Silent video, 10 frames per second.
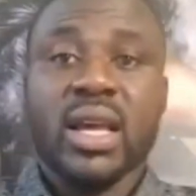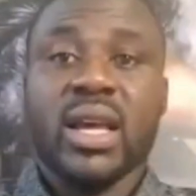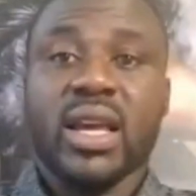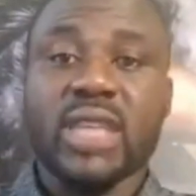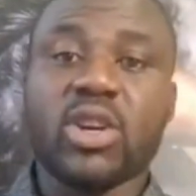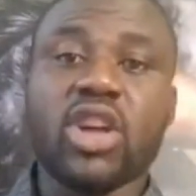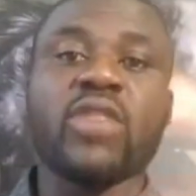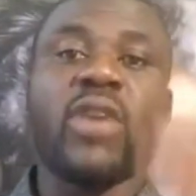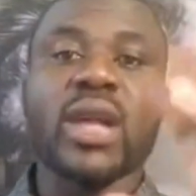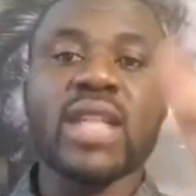It's because
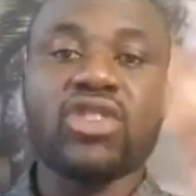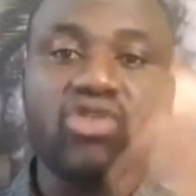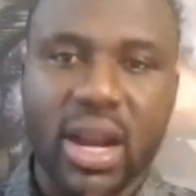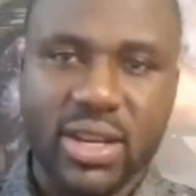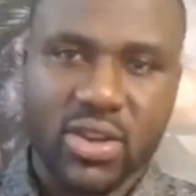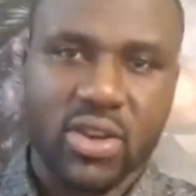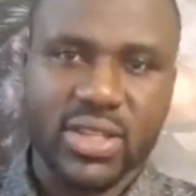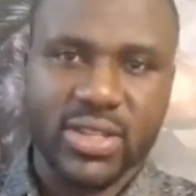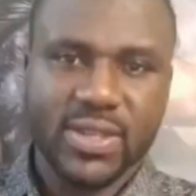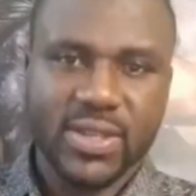of our natural
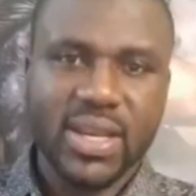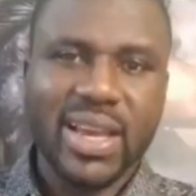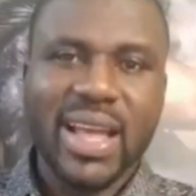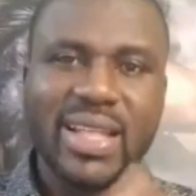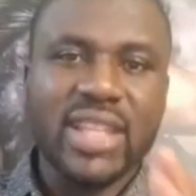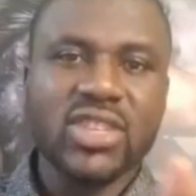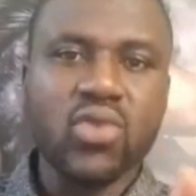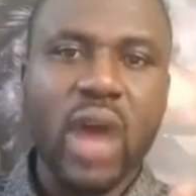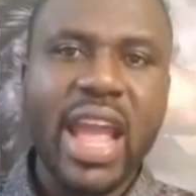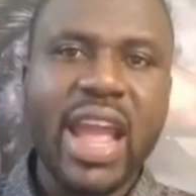resources. That is
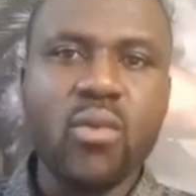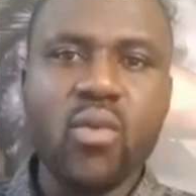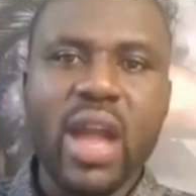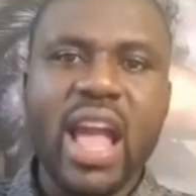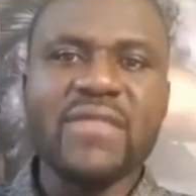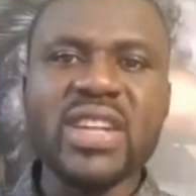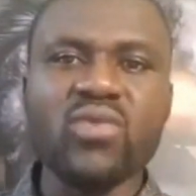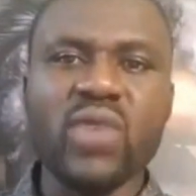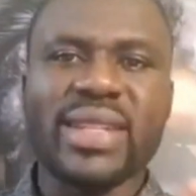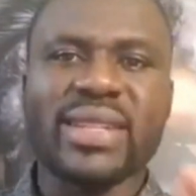why,
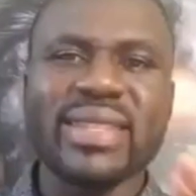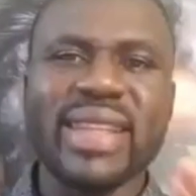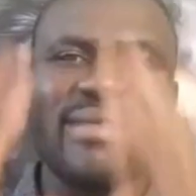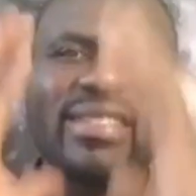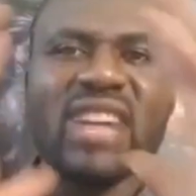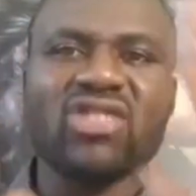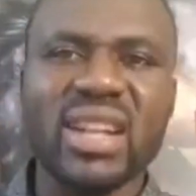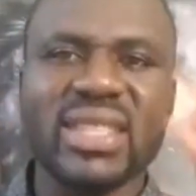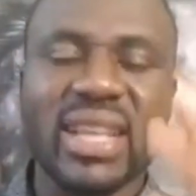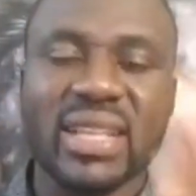even with the
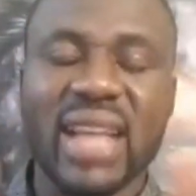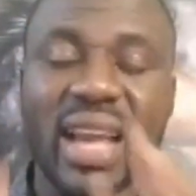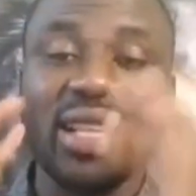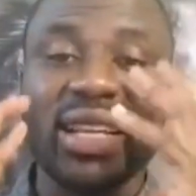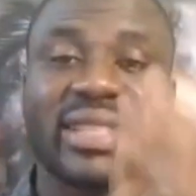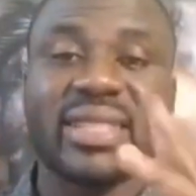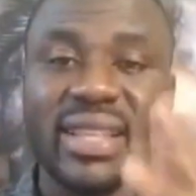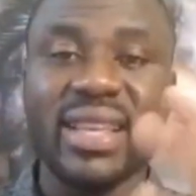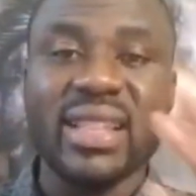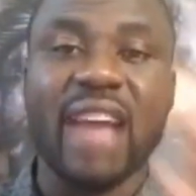natural disaster in a
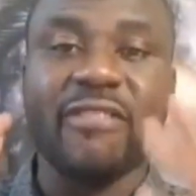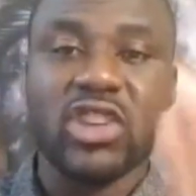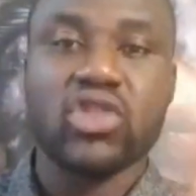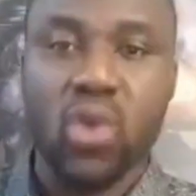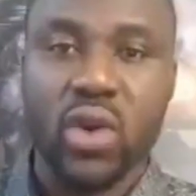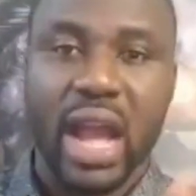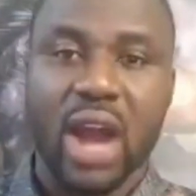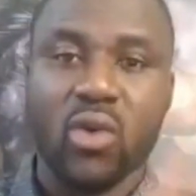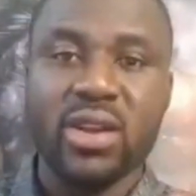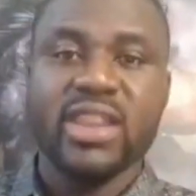city like
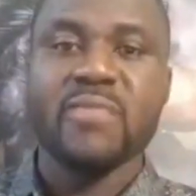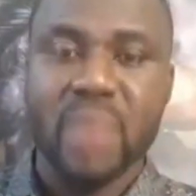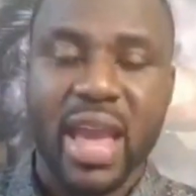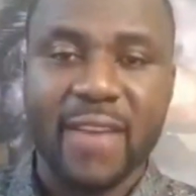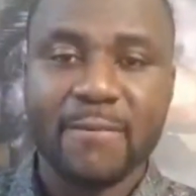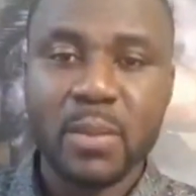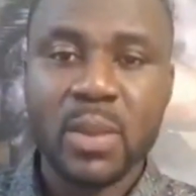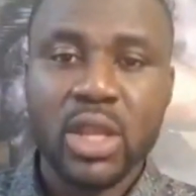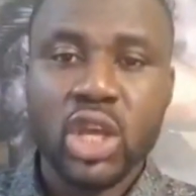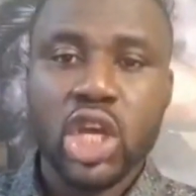Victoria or Limbe,
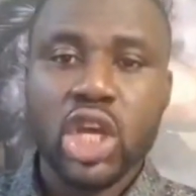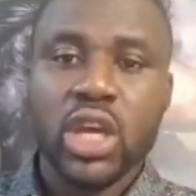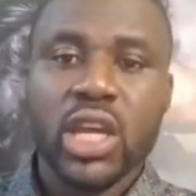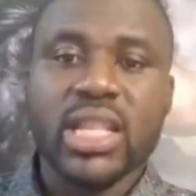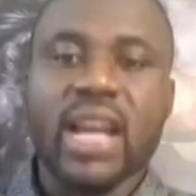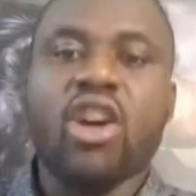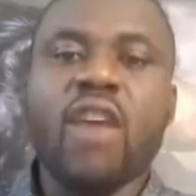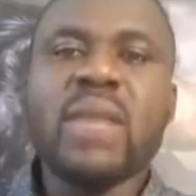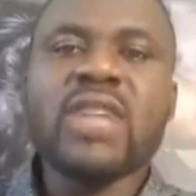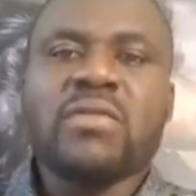the
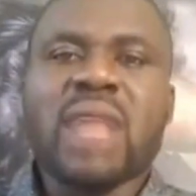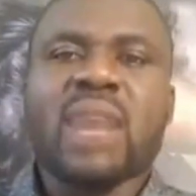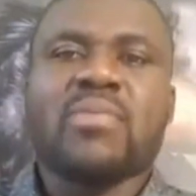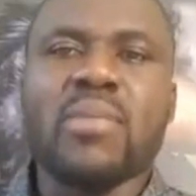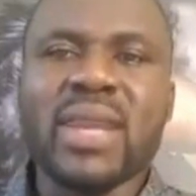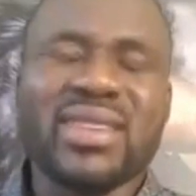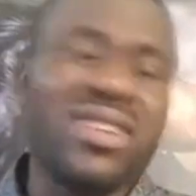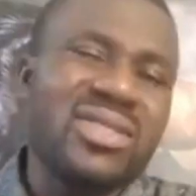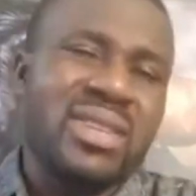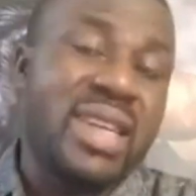government of La Republique
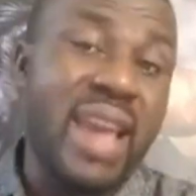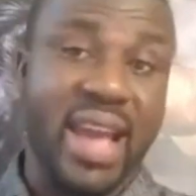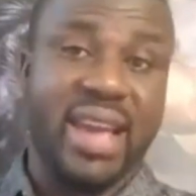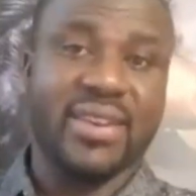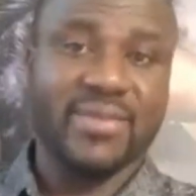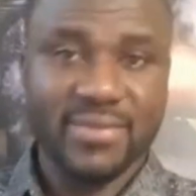doesn't care.